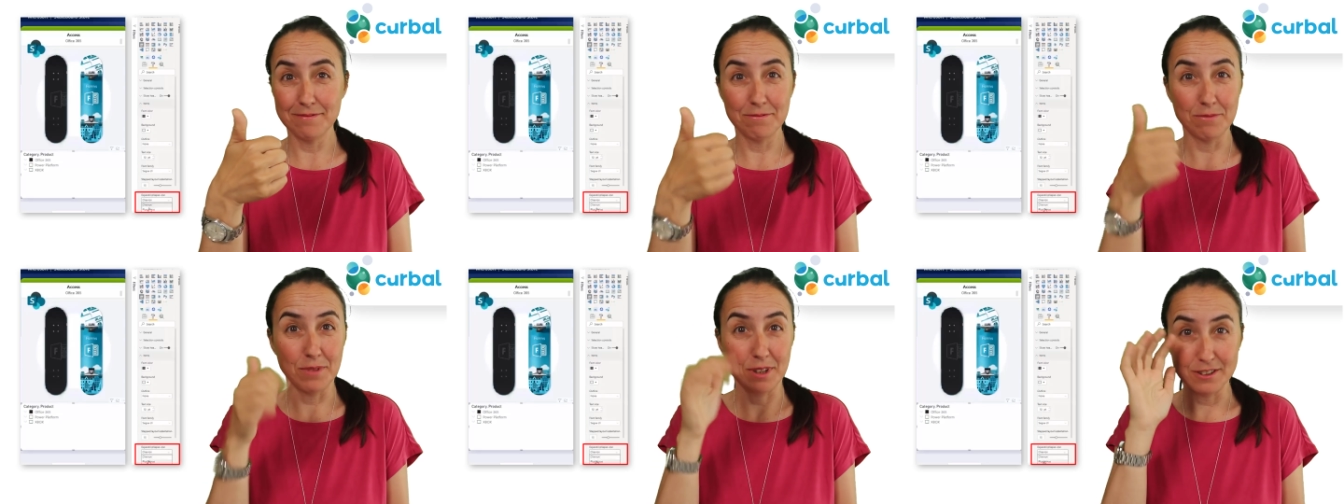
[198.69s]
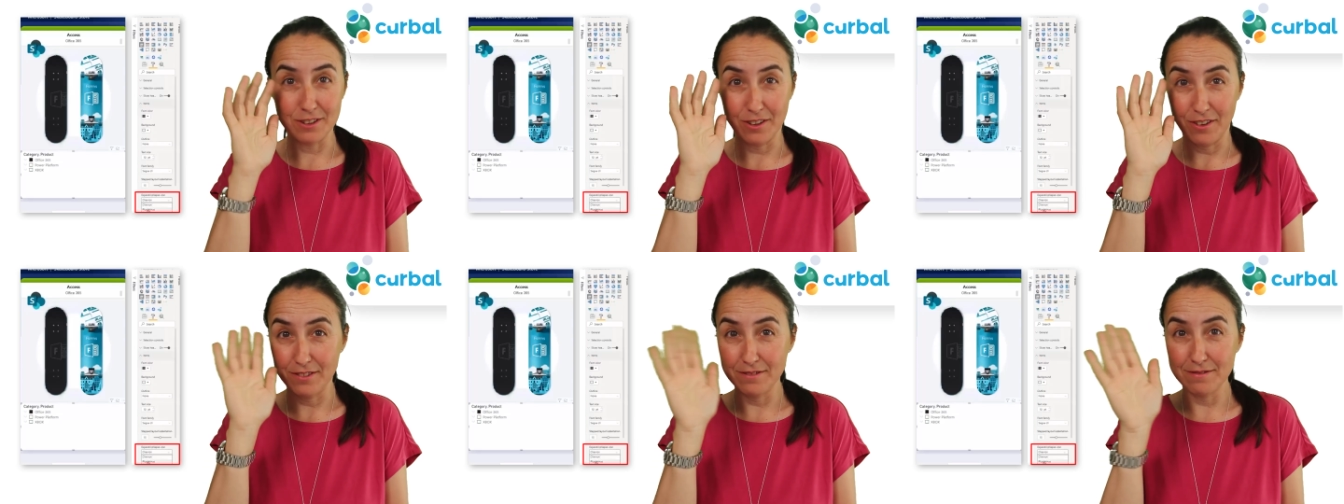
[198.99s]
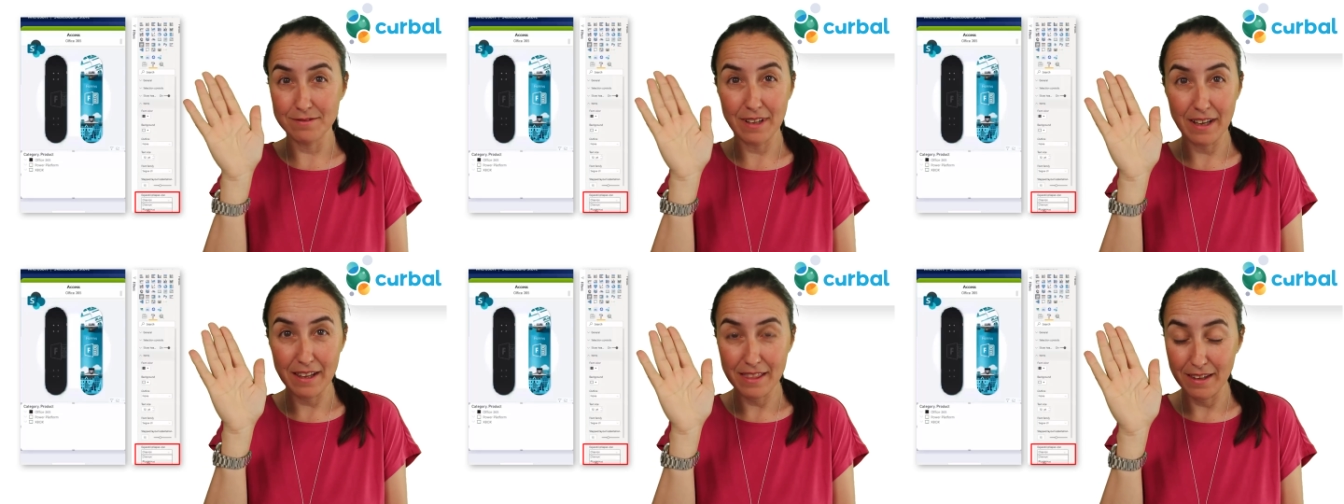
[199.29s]
Well
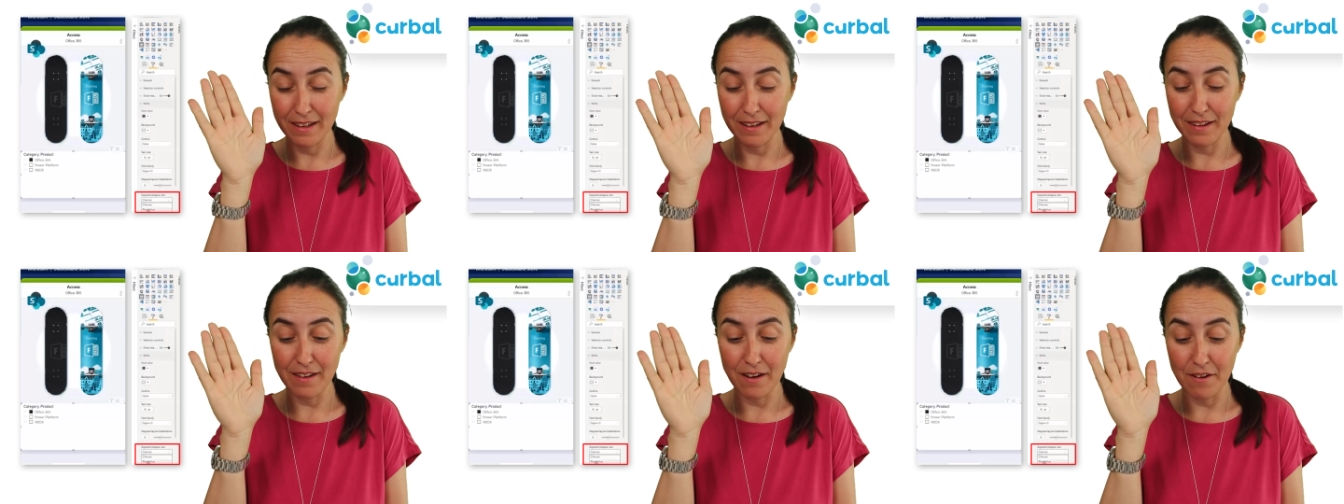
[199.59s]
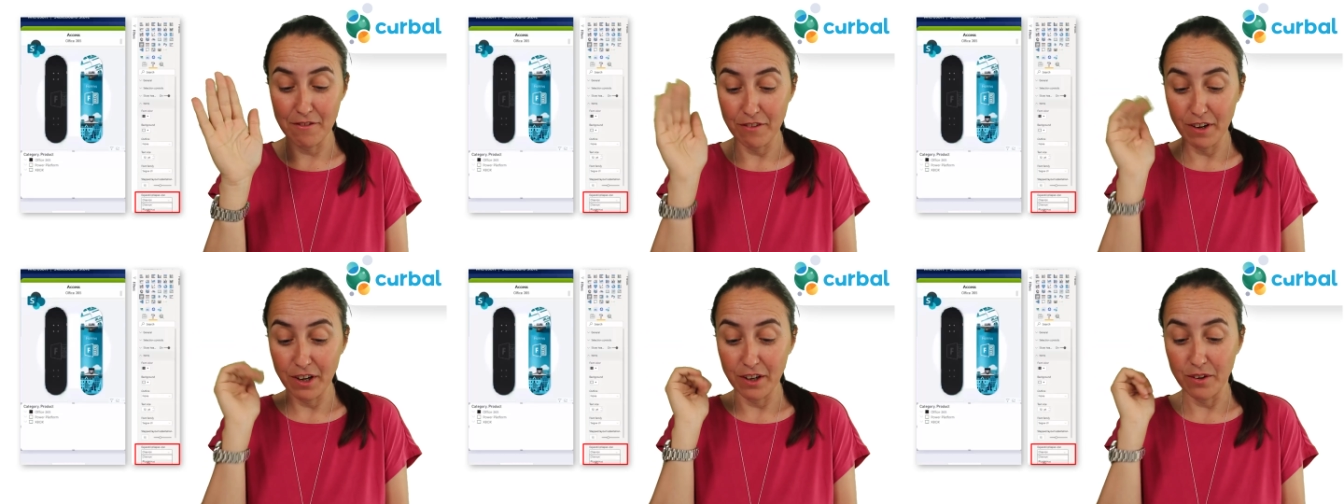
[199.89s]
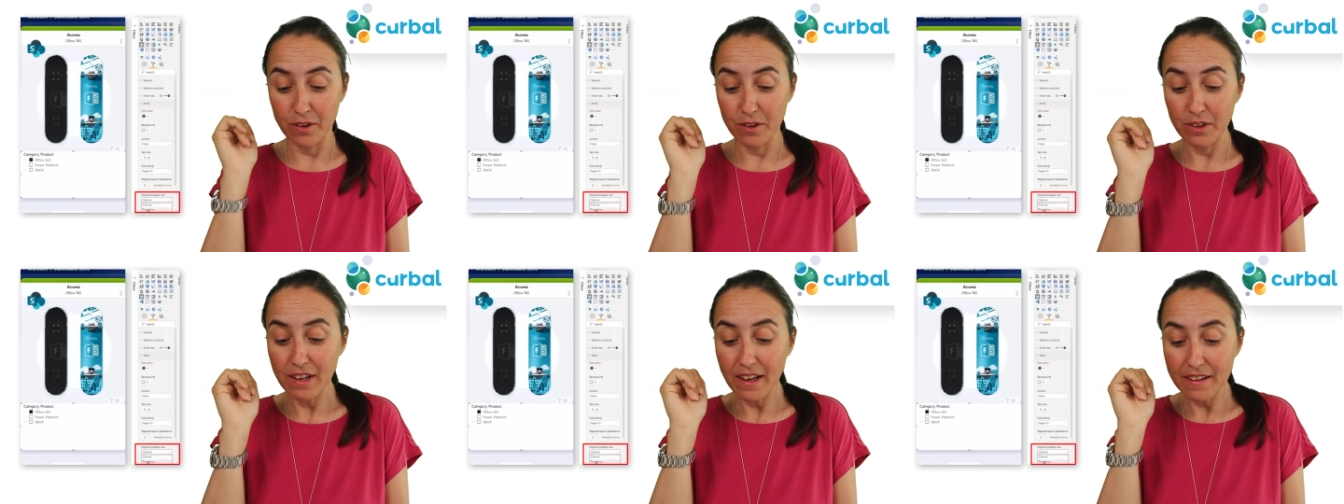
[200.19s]
done. I think they're very
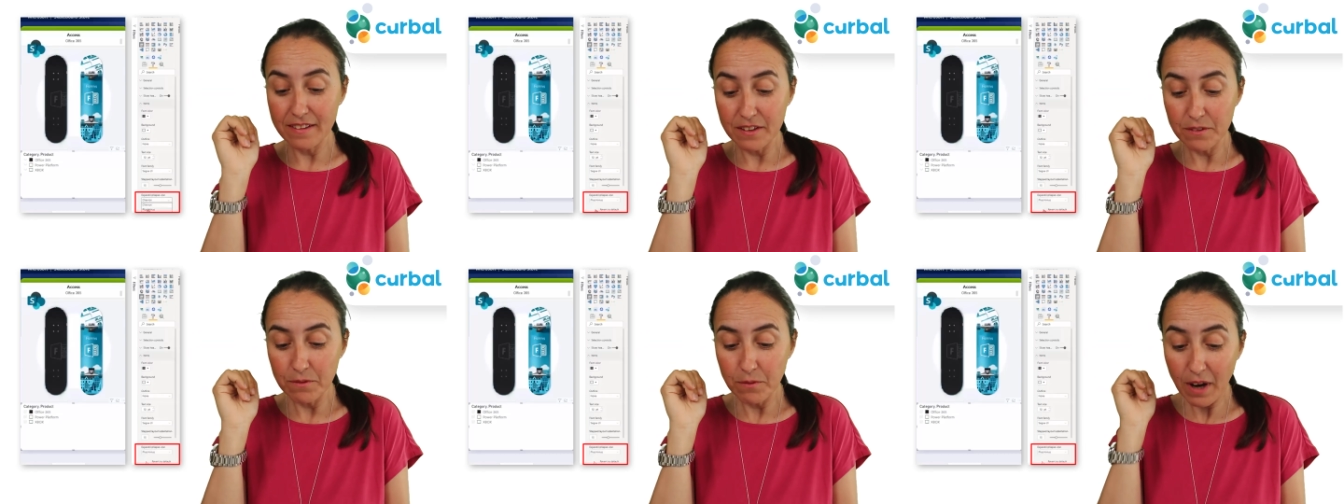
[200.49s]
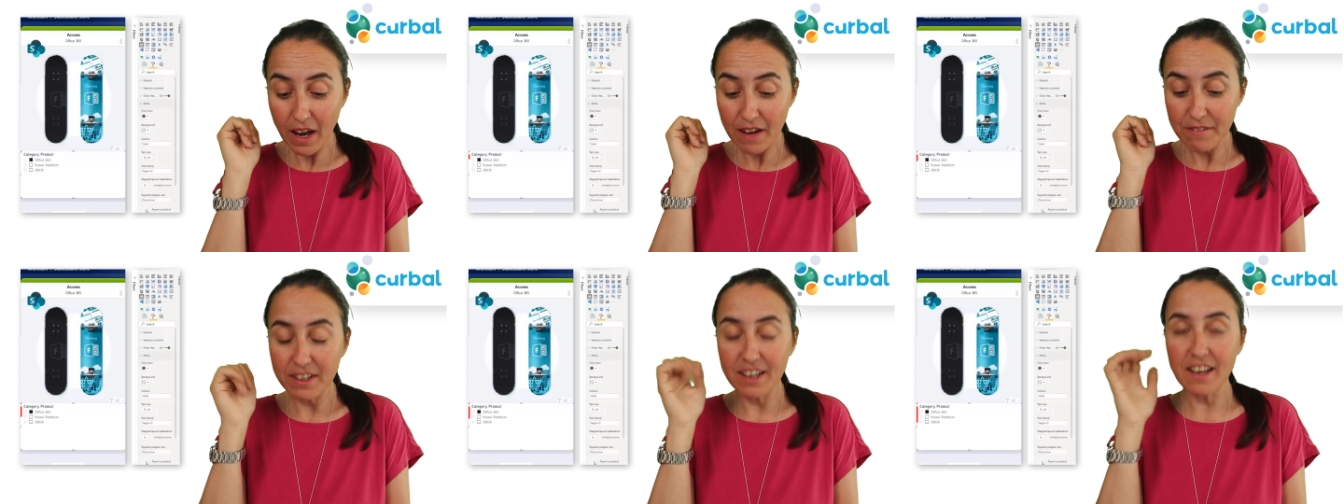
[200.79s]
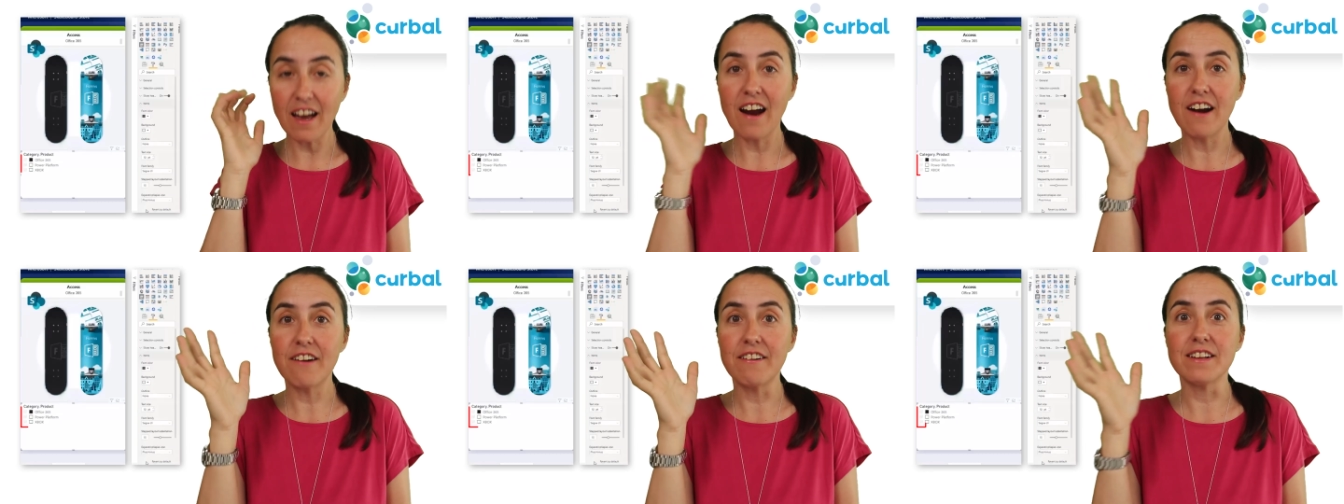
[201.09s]
good. And then we have a
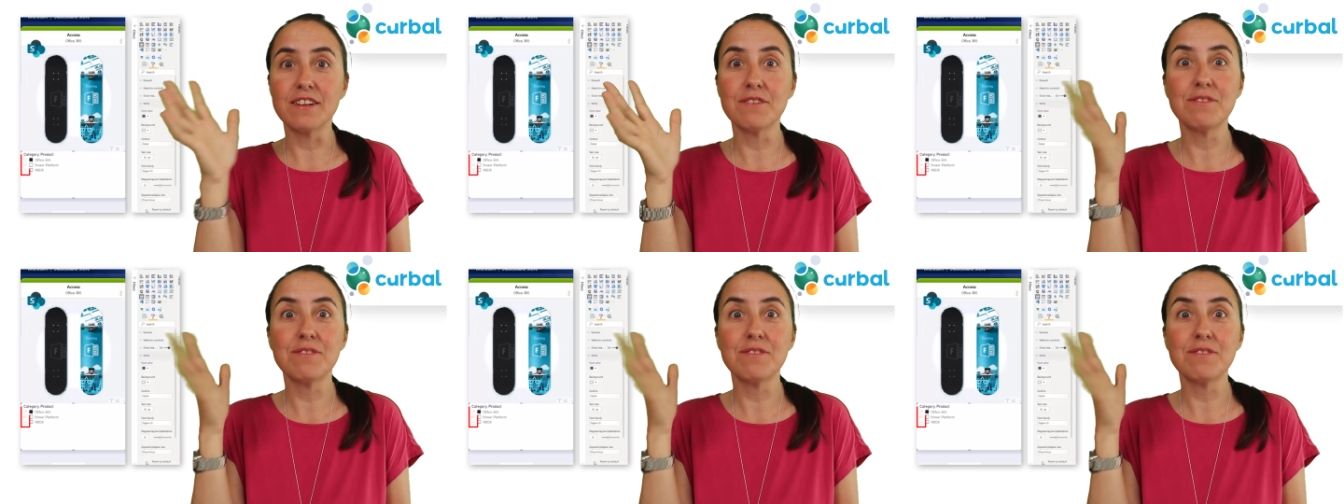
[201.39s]
caret,